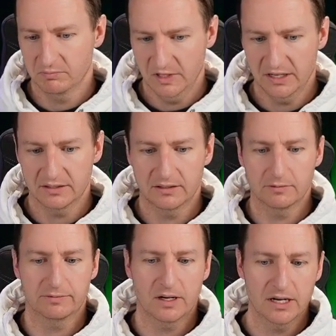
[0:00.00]
That is still
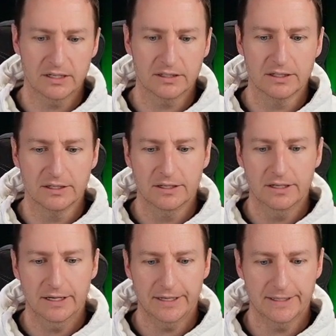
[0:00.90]
fine.
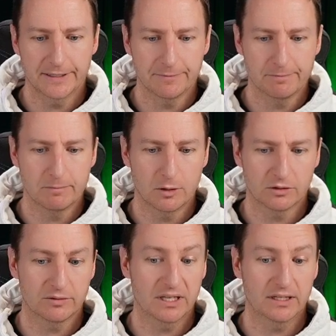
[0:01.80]

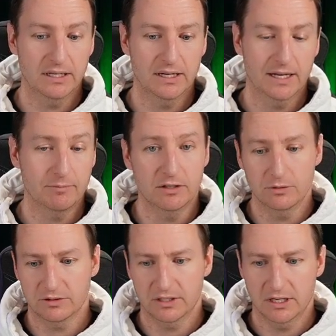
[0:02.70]
Also that the admin
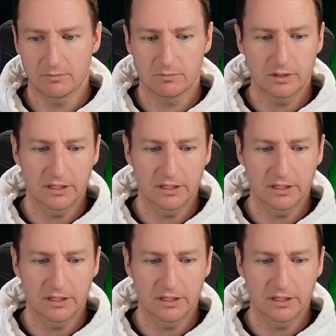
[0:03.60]
username